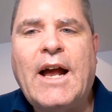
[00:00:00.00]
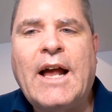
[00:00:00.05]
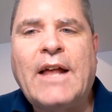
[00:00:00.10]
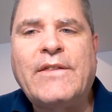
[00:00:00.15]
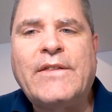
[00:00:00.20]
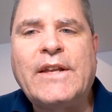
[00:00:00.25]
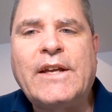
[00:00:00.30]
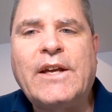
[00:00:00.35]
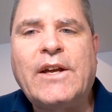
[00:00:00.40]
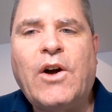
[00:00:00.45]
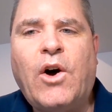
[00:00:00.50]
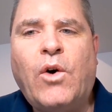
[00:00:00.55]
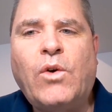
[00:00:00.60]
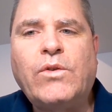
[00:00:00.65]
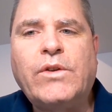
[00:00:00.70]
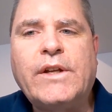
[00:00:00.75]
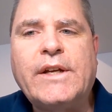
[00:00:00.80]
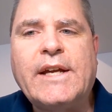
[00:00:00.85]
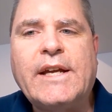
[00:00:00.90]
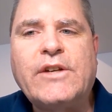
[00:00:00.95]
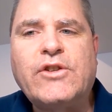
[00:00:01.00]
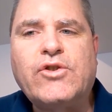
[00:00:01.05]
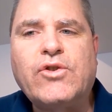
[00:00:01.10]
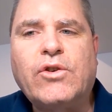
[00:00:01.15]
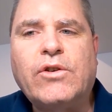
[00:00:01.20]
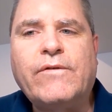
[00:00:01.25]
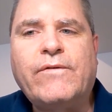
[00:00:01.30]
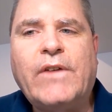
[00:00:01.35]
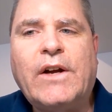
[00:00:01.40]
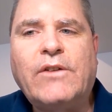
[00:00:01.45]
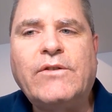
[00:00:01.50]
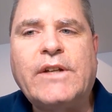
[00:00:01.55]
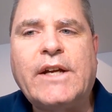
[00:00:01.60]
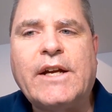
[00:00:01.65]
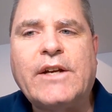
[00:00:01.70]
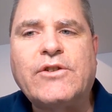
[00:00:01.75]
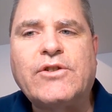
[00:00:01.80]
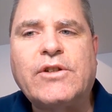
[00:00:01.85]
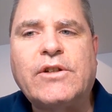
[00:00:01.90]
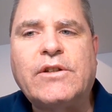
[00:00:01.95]
and the only sure
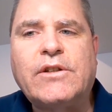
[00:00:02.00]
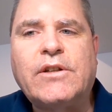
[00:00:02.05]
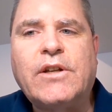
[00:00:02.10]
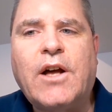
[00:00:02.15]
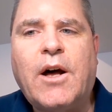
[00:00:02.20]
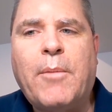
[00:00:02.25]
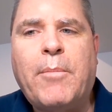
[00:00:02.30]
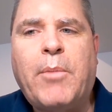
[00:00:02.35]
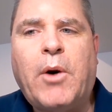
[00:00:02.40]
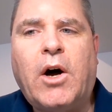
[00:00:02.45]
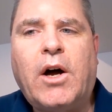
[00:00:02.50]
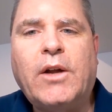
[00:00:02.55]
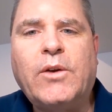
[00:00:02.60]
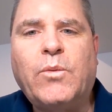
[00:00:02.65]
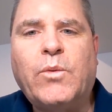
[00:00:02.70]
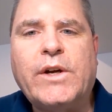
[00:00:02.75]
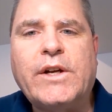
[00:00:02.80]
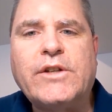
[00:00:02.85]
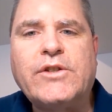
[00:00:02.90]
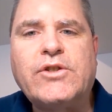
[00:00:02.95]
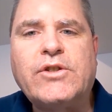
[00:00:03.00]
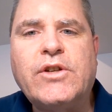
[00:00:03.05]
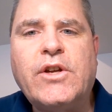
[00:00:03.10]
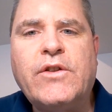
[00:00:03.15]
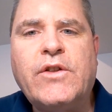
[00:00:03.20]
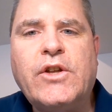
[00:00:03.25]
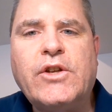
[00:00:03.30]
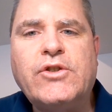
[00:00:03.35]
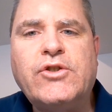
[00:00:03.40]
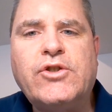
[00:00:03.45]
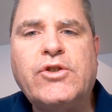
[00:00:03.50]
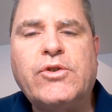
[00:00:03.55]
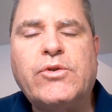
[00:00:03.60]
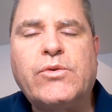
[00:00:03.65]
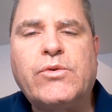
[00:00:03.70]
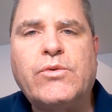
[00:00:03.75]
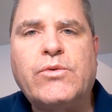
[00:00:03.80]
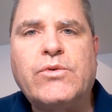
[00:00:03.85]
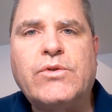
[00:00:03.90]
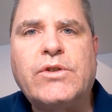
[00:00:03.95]
foundation upon which the
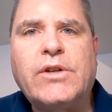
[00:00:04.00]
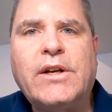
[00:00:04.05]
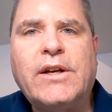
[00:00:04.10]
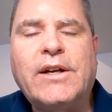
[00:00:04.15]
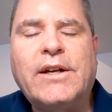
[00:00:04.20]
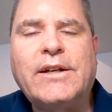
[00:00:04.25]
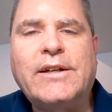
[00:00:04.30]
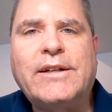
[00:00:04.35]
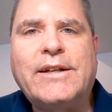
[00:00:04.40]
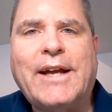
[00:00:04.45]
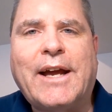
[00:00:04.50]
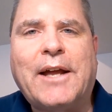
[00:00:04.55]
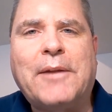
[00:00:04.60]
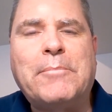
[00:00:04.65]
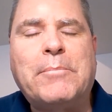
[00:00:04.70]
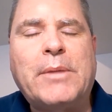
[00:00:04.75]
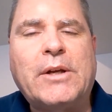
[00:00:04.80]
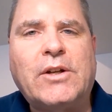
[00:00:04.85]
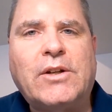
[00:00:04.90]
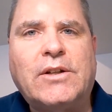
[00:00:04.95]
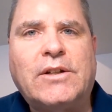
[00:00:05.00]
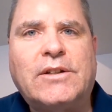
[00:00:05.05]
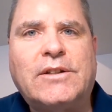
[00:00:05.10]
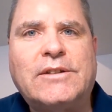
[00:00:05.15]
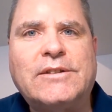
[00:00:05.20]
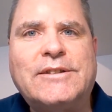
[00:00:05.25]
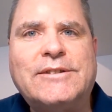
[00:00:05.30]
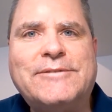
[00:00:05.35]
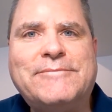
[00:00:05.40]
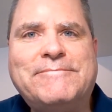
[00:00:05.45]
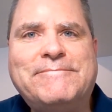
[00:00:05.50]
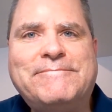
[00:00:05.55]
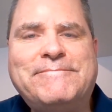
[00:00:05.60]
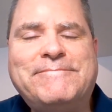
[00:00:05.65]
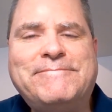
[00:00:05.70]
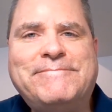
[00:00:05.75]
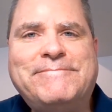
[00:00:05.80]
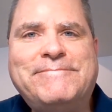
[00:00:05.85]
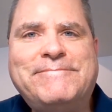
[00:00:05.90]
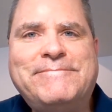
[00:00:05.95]
Jews can build.
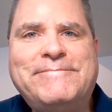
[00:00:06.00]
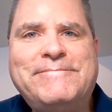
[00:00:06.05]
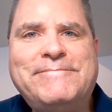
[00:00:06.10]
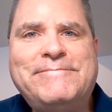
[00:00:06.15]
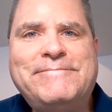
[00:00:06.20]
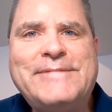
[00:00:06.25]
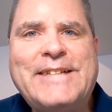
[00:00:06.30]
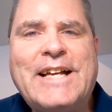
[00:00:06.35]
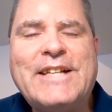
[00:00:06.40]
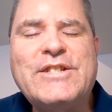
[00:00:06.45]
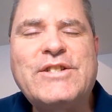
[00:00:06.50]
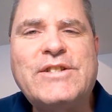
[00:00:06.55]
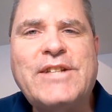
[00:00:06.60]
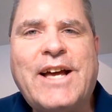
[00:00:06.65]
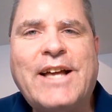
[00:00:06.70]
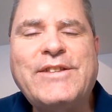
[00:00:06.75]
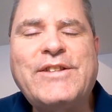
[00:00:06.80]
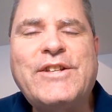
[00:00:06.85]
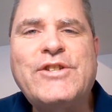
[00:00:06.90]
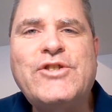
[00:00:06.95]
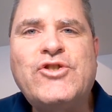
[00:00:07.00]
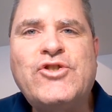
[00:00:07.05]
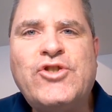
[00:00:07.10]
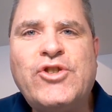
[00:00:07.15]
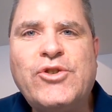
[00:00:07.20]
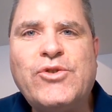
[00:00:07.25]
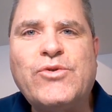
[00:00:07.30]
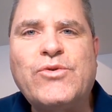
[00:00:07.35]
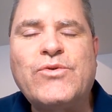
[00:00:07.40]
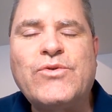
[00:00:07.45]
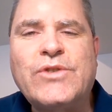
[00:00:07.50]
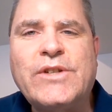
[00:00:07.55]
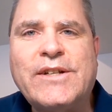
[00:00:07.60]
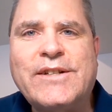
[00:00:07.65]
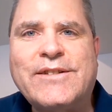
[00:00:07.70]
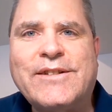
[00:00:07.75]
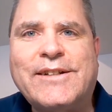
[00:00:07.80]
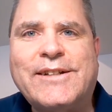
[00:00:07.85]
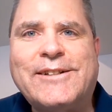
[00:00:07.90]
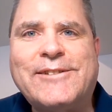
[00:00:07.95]
It's not the Jews,
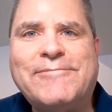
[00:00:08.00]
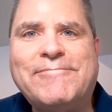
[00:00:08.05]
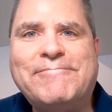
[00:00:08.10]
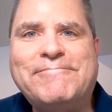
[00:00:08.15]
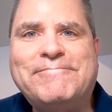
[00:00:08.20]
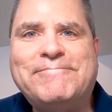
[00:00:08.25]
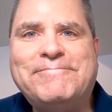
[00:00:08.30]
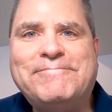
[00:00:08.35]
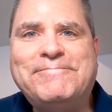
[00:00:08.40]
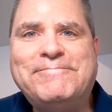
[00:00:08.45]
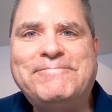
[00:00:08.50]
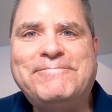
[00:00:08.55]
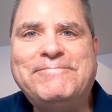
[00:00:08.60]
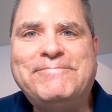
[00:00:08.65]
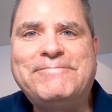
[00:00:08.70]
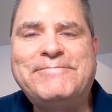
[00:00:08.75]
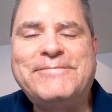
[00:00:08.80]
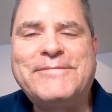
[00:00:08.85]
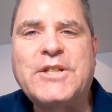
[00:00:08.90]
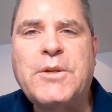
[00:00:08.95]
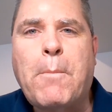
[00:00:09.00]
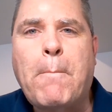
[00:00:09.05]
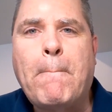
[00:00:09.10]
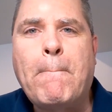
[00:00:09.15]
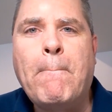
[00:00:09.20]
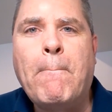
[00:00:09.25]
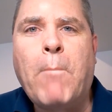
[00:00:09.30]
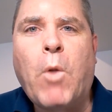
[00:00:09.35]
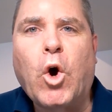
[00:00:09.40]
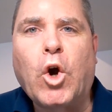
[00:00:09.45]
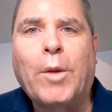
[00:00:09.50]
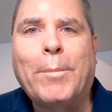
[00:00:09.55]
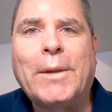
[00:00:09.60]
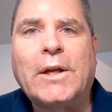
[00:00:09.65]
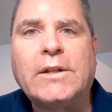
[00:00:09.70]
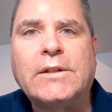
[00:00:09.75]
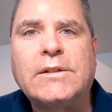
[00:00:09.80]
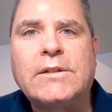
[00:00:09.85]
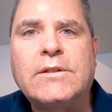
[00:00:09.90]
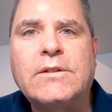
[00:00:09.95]
is it?
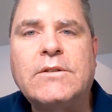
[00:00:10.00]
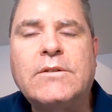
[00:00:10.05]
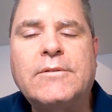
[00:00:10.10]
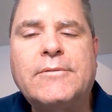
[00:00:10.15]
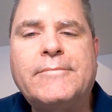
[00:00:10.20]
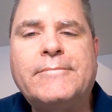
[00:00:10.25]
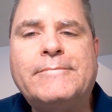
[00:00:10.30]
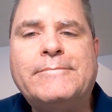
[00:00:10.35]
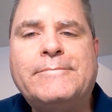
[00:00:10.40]
Mormons.